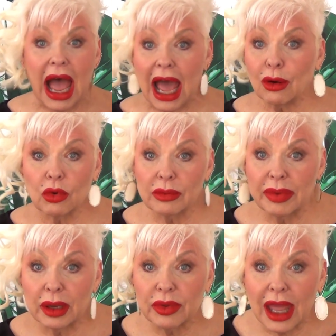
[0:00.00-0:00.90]
I don't want
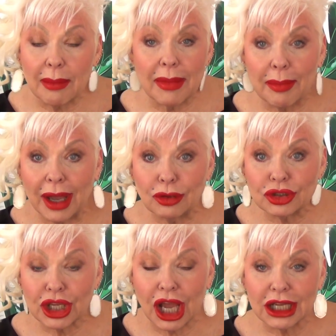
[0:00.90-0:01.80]
to be without my
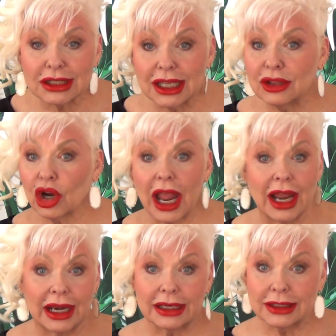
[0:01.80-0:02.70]
Botox either,
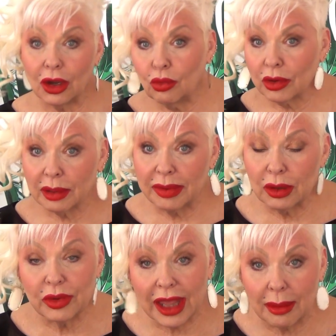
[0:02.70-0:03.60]
and I don't want to
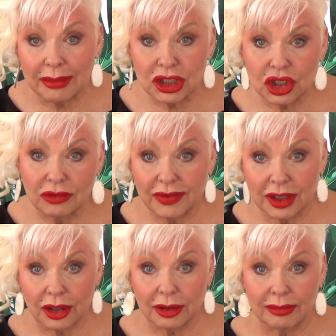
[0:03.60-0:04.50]
be without my
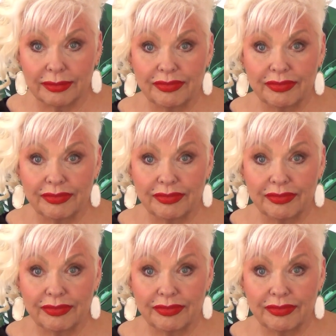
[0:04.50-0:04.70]
Juvederm.